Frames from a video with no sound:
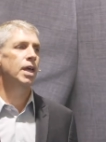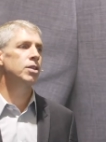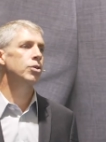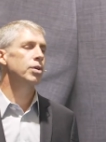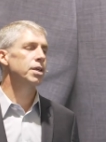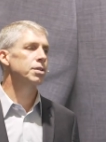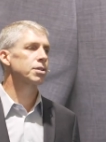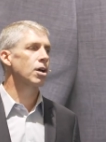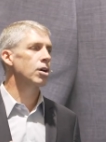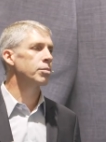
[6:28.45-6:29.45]
Venu
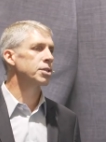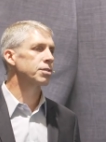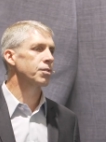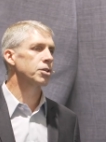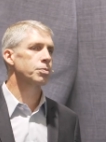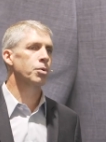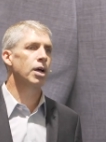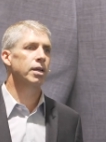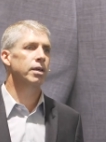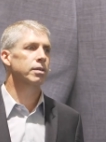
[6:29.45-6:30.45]
is Garmin's first
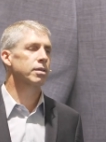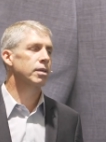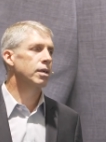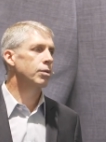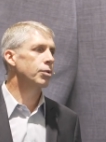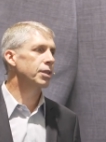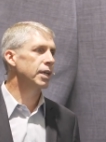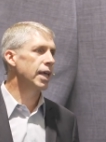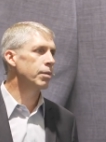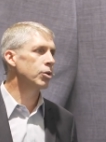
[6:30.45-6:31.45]
product with
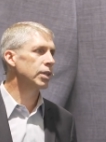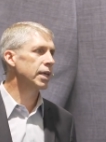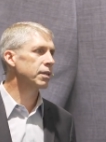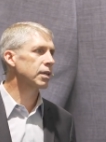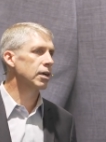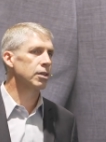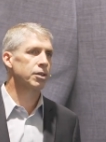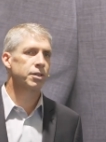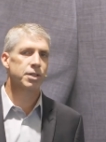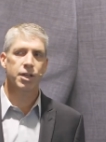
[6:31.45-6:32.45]
an AMOLED
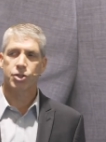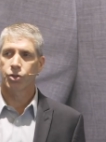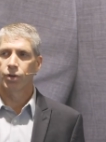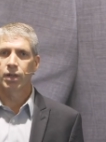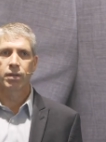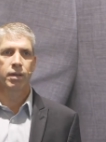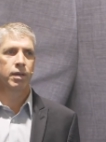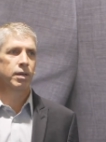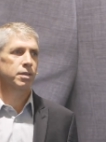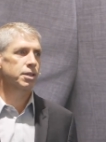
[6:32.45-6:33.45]
color touchscreen
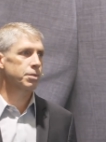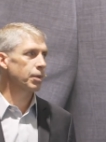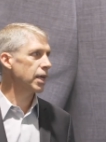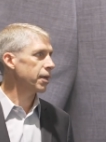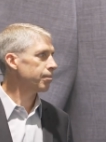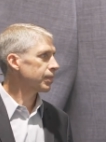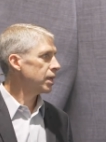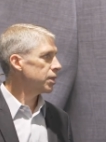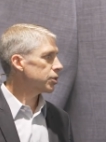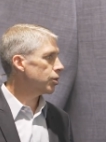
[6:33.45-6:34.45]
display.
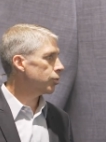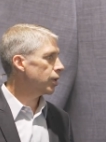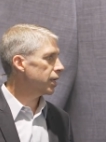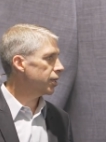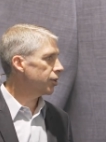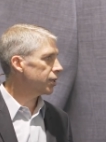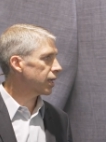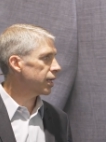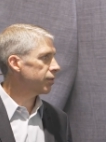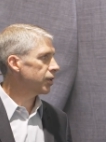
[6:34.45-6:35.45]
So uh, here to
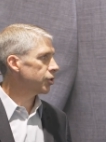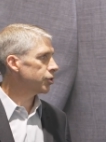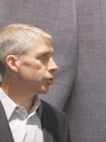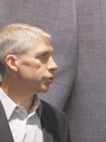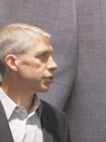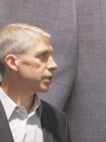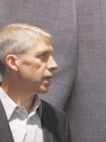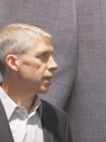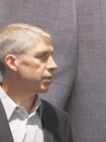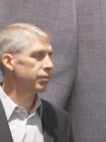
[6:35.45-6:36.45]
kind of introduce
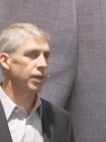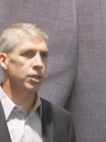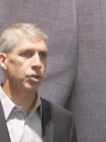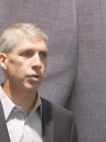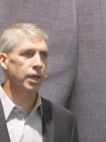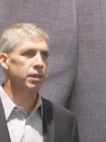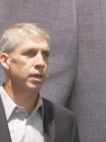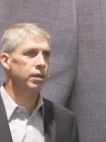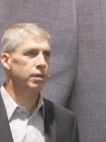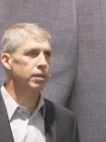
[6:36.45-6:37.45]
um, Venu and
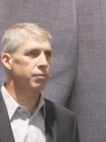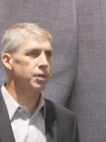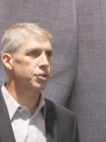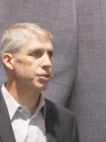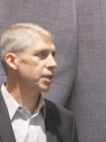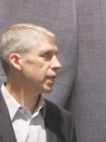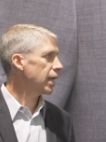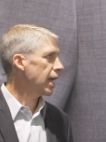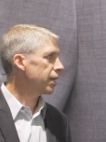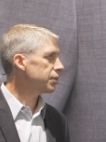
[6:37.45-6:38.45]
the, the features that it
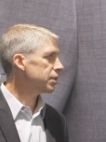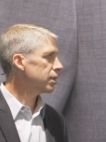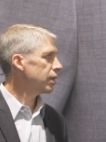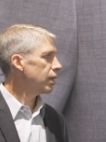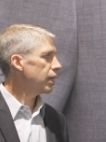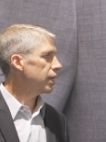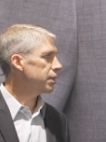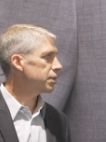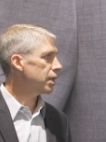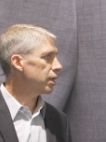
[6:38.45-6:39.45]
has
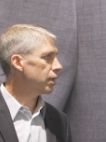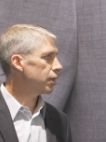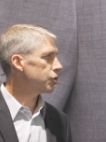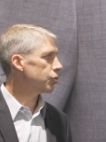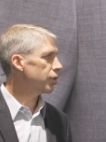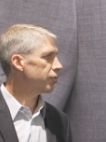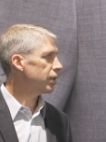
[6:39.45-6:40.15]
is a uh, short